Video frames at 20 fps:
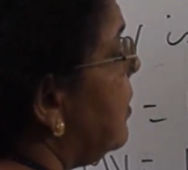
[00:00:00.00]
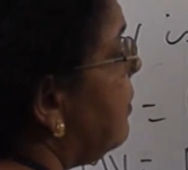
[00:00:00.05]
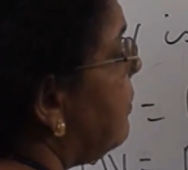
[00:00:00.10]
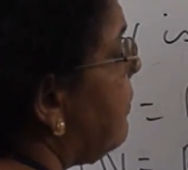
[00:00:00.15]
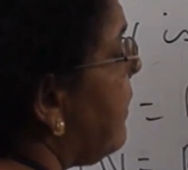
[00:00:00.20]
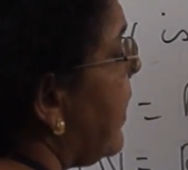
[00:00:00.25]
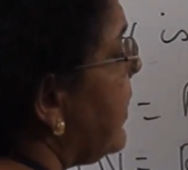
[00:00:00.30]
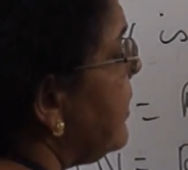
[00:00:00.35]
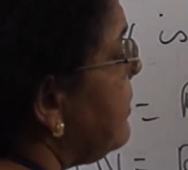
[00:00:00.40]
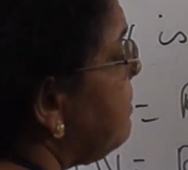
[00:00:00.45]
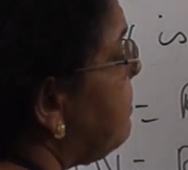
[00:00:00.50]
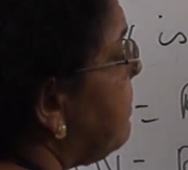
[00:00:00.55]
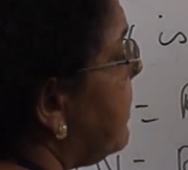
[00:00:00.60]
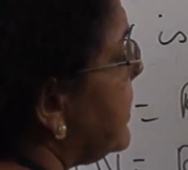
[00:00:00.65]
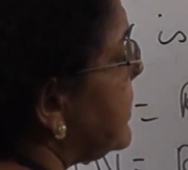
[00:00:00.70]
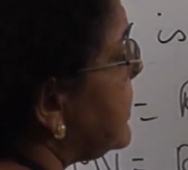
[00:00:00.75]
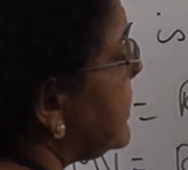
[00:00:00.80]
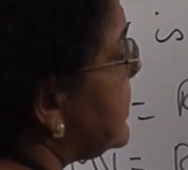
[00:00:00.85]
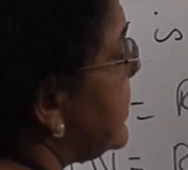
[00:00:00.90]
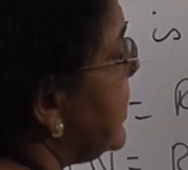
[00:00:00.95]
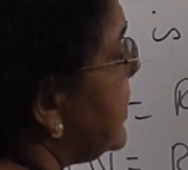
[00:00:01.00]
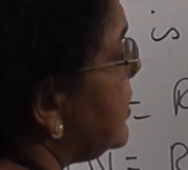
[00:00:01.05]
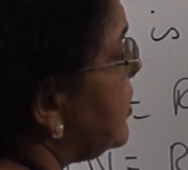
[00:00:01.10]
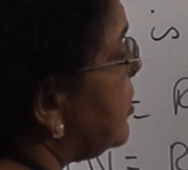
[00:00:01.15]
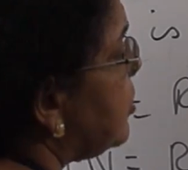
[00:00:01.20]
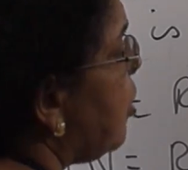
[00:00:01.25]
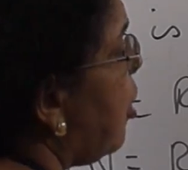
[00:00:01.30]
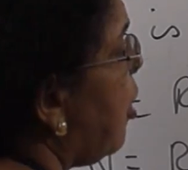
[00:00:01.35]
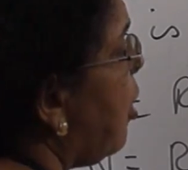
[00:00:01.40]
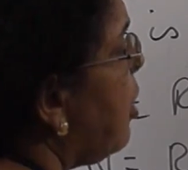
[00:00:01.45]

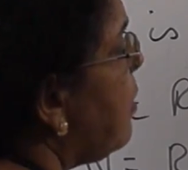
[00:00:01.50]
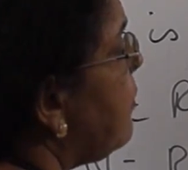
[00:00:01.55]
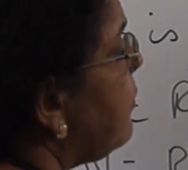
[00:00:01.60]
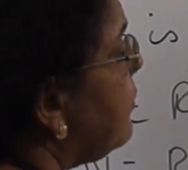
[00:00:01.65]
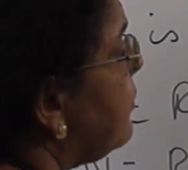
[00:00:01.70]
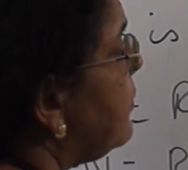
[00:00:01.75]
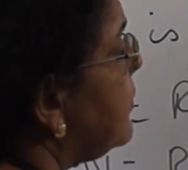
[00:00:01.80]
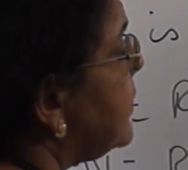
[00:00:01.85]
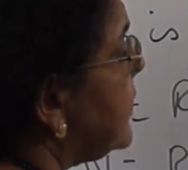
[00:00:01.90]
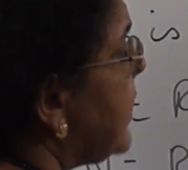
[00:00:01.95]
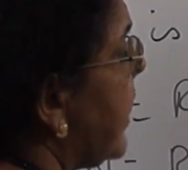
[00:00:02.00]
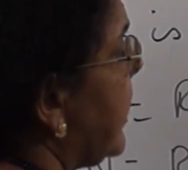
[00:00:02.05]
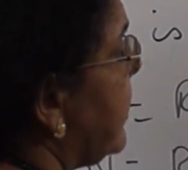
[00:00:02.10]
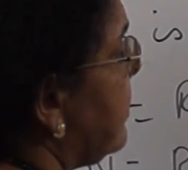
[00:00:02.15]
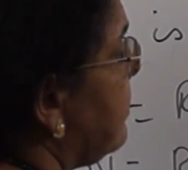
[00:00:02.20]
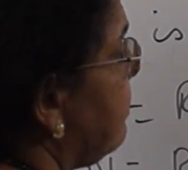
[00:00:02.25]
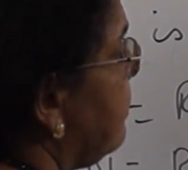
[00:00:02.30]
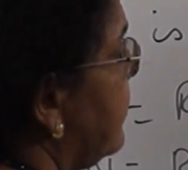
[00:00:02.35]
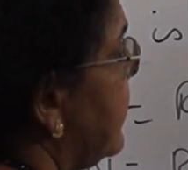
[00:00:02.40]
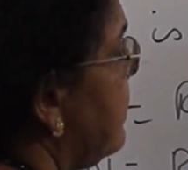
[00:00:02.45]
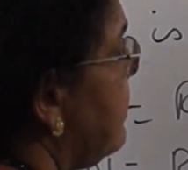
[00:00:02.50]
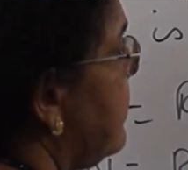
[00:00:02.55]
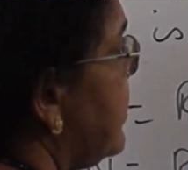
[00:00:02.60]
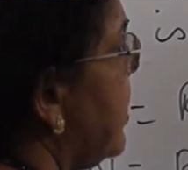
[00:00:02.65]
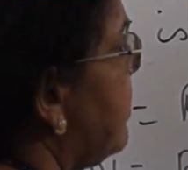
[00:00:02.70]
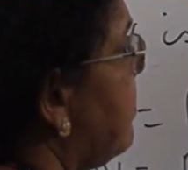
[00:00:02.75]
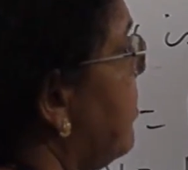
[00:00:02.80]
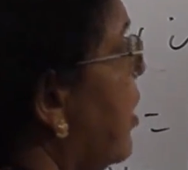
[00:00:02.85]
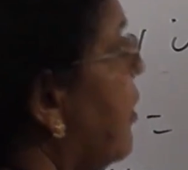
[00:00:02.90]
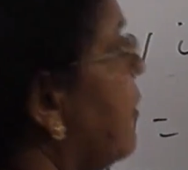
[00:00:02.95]
5% of 10.
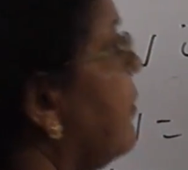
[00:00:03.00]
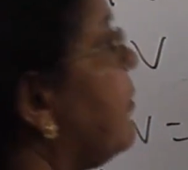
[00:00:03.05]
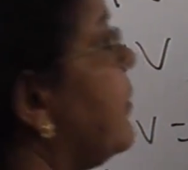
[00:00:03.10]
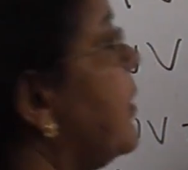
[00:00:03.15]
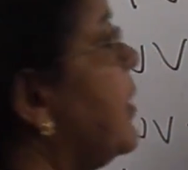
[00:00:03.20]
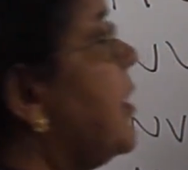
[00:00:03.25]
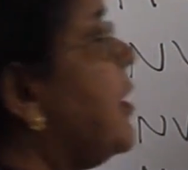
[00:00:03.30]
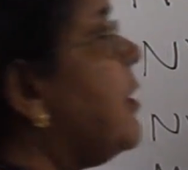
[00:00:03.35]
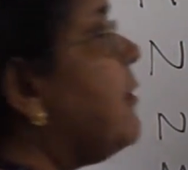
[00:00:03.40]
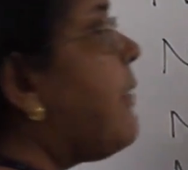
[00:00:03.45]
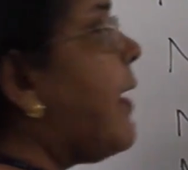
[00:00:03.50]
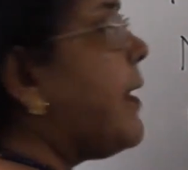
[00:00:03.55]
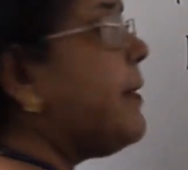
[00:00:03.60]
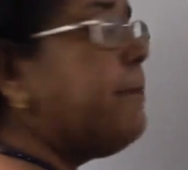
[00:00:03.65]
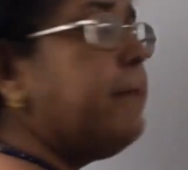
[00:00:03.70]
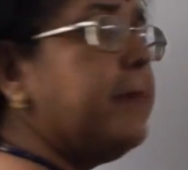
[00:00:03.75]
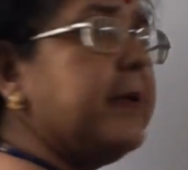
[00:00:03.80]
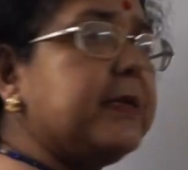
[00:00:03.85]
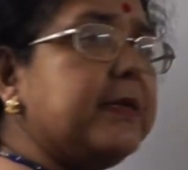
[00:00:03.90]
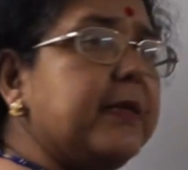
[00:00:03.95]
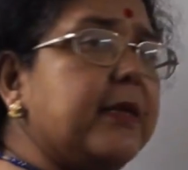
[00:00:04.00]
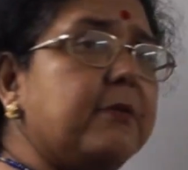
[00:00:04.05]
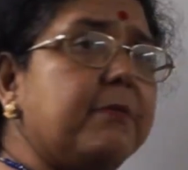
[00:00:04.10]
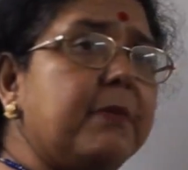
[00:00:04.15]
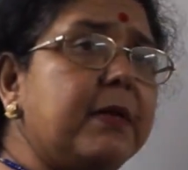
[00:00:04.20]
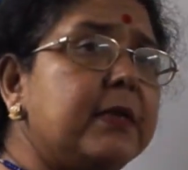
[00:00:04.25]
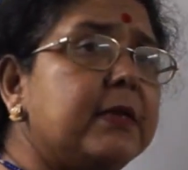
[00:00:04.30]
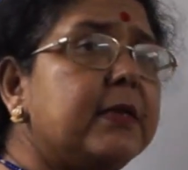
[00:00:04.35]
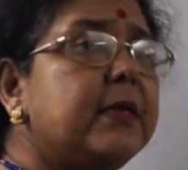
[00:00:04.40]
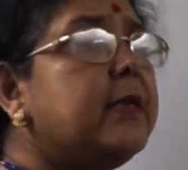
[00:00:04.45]
Premium of 5%
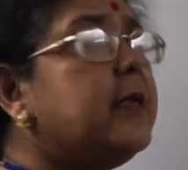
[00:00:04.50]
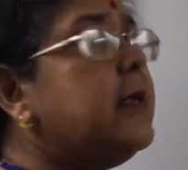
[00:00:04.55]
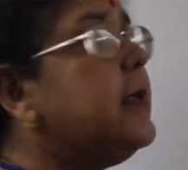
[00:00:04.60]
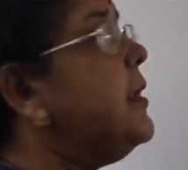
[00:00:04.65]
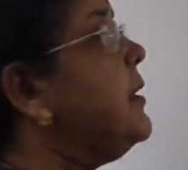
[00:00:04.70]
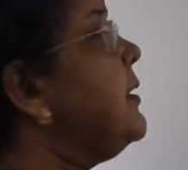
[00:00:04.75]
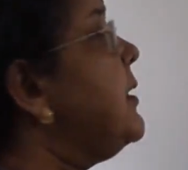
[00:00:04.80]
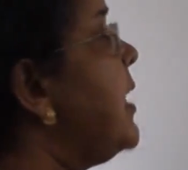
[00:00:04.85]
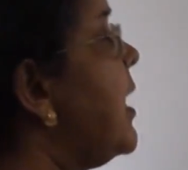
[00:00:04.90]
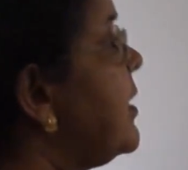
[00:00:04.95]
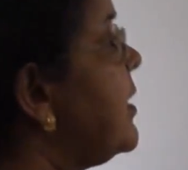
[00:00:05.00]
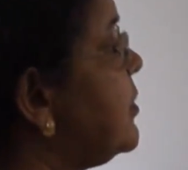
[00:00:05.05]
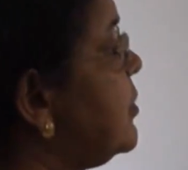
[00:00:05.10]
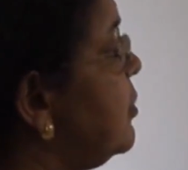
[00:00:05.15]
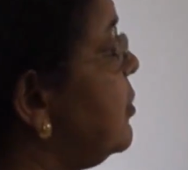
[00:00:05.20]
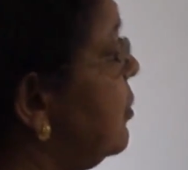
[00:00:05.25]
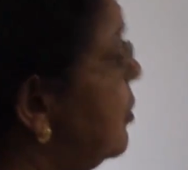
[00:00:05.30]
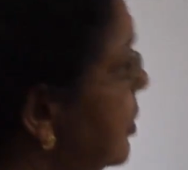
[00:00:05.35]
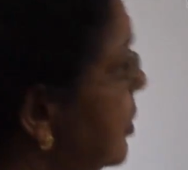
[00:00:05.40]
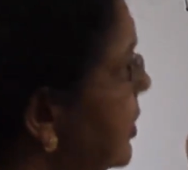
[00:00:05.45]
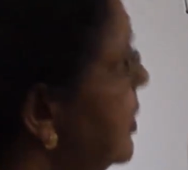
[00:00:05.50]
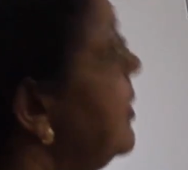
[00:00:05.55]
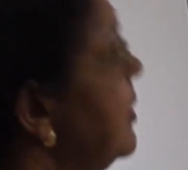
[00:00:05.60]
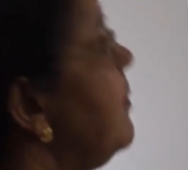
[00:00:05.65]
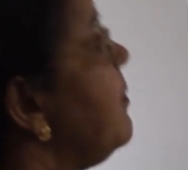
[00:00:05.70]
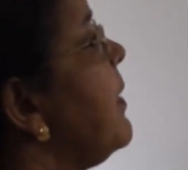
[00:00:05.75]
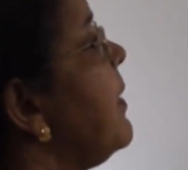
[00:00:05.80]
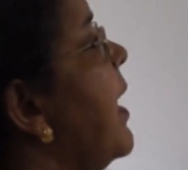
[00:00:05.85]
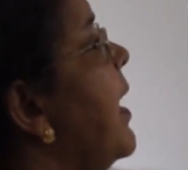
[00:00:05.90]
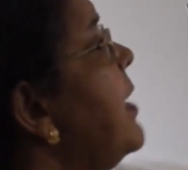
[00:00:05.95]
means they are sold
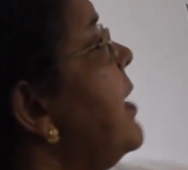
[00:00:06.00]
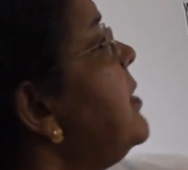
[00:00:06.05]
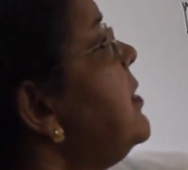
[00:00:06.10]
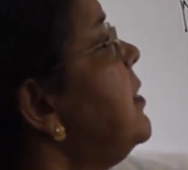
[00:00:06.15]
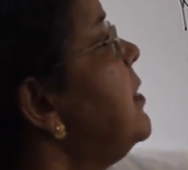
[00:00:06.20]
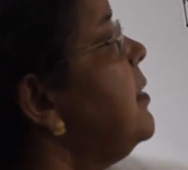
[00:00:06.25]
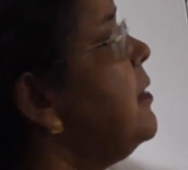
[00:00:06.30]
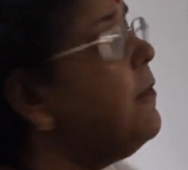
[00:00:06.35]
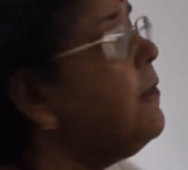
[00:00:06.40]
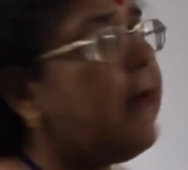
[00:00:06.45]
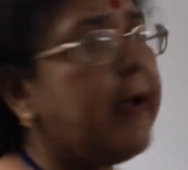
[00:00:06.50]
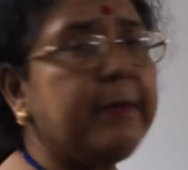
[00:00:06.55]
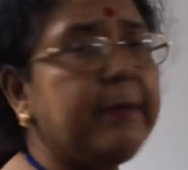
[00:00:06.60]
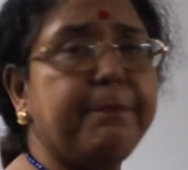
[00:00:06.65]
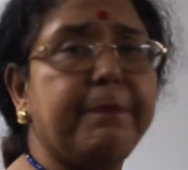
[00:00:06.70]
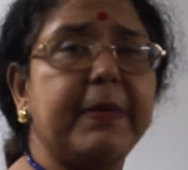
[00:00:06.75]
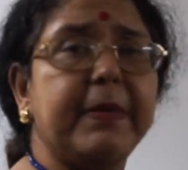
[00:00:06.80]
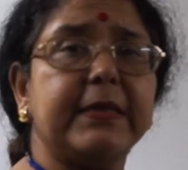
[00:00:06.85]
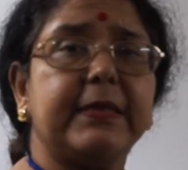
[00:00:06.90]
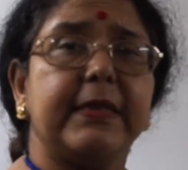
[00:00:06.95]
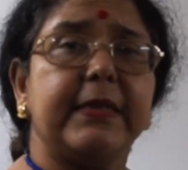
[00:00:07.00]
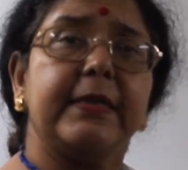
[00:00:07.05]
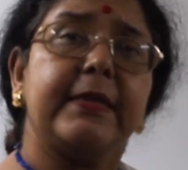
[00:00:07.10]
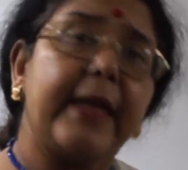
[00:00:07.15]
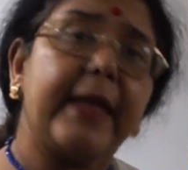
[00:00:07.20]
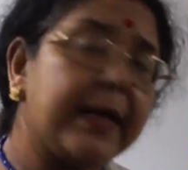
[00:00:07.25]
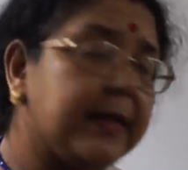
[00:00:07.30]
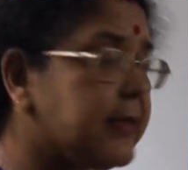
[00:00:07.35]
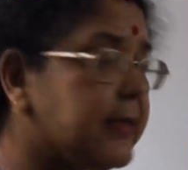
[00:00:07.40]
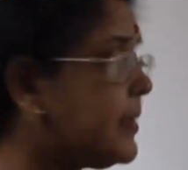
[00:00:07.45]
at 5%
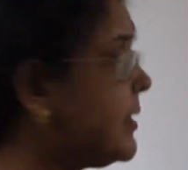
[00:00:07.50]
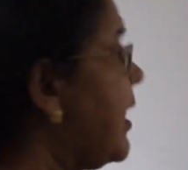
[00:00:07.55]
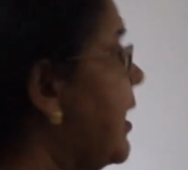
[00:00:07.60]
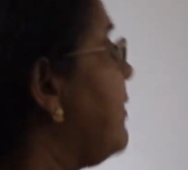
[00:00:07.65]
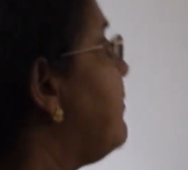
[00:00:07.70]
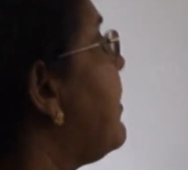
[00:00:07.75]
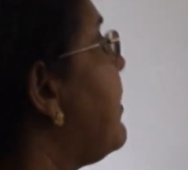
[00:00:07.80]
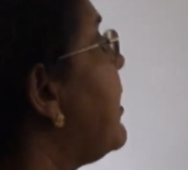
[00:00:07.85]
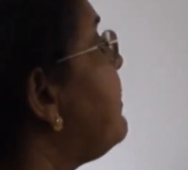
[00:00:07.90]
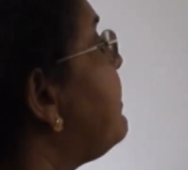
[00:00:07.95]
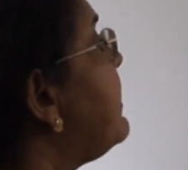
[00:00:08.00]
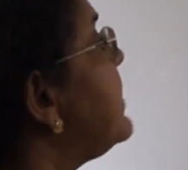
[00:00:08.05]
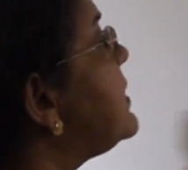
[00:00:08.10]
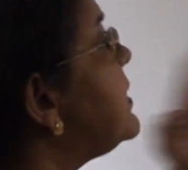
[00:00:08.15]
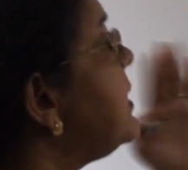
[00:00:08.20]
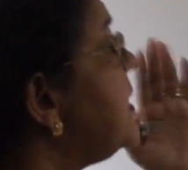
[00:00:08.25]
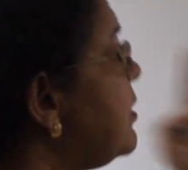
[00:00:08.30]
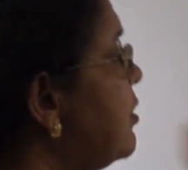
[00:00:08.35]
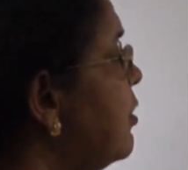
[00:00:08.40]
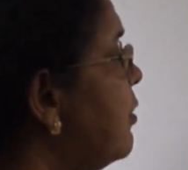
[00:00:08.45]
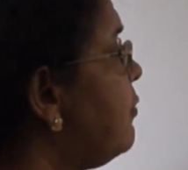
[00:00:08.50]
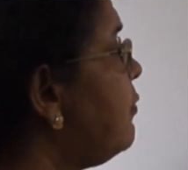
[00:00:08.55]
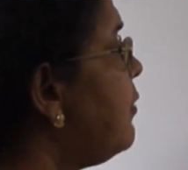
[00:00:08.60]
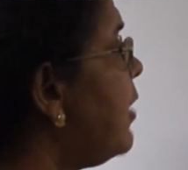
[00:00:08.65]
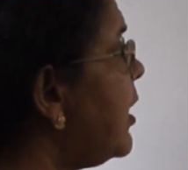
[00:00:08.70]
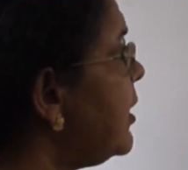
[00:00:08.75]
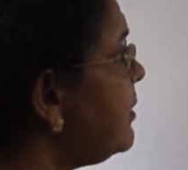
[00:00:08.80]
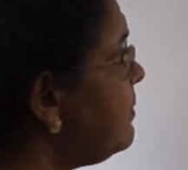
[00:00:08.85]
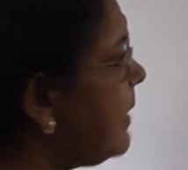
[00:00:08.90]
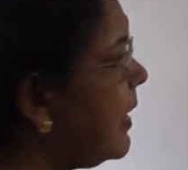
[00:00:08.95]
extra. 5% of
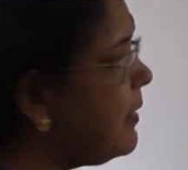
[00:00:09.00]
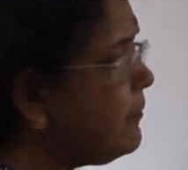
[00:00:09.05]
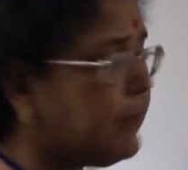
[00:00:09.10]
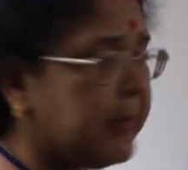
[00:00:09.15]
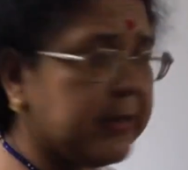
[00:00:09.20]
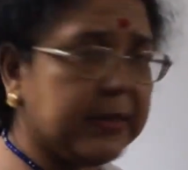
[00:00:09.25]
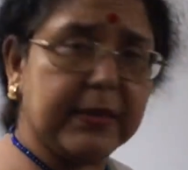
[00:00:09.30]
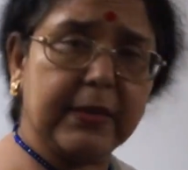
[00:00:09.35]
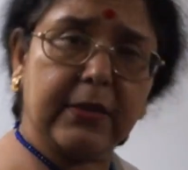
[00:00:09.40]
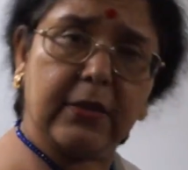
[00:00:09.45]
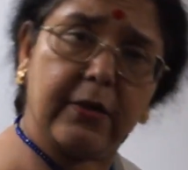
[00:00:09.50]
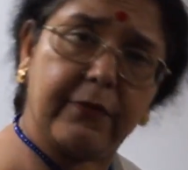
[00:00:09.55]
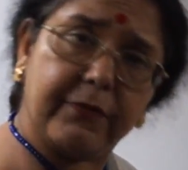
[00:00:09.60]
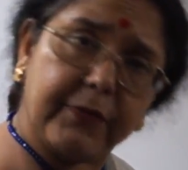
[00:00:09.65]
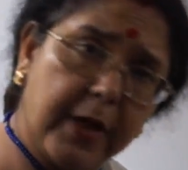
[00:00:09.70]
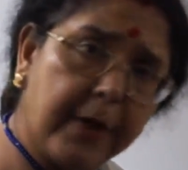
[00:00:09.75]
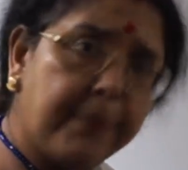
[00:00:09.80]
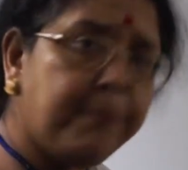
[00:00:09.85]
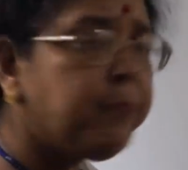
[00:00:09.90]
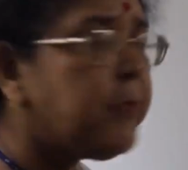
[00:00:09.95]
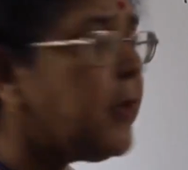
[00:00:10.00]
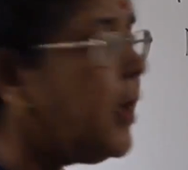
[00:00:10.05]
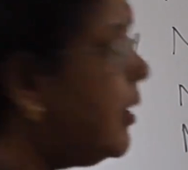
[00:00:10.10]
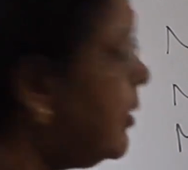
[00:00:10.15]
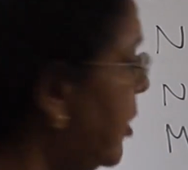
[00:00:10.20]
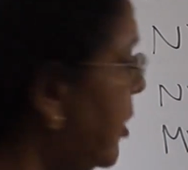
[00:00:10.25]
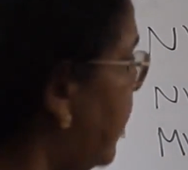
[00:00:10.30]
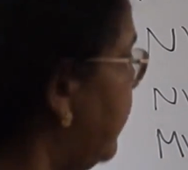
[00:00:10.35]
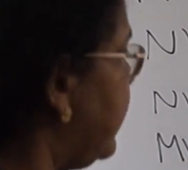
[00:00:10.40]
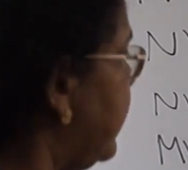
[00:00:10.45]
what? 5% of the
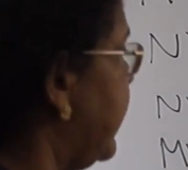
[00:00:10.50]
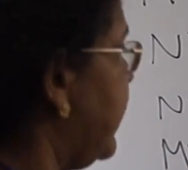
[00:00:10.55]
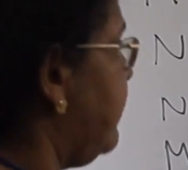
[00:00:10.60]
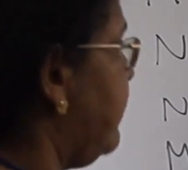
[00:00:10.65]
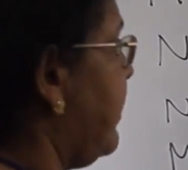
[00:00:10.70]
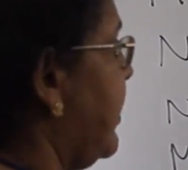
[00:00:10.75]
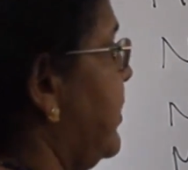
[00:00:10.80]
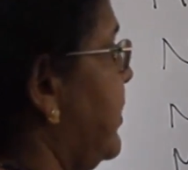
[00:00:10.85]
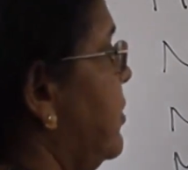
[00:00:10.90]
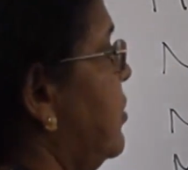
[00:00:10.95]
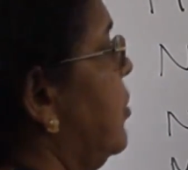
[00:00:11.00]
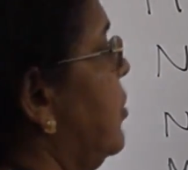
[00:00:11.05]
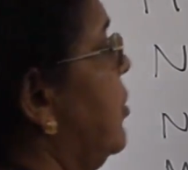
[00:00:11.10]
nominal value.